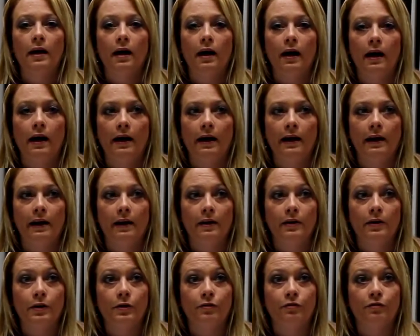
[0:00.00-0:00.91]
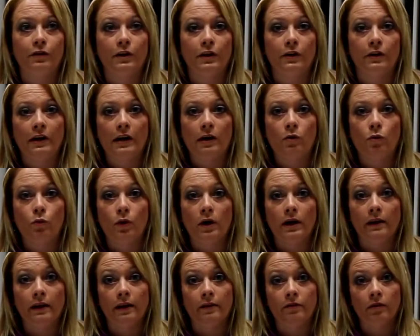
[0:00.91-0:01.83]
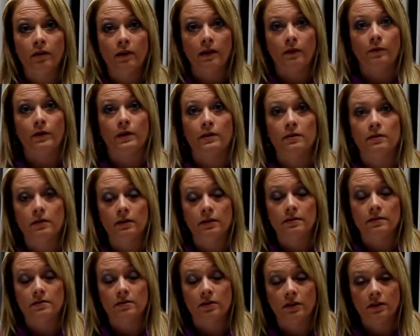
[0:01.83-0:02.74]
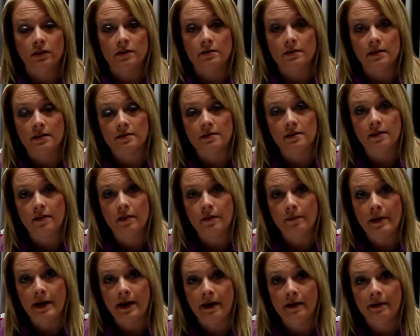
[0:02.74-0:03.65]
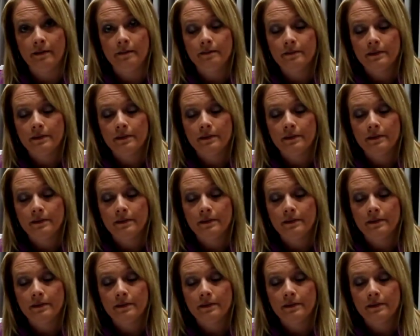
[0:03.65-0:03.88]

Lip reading: I figure out what level I want to start assessing them at,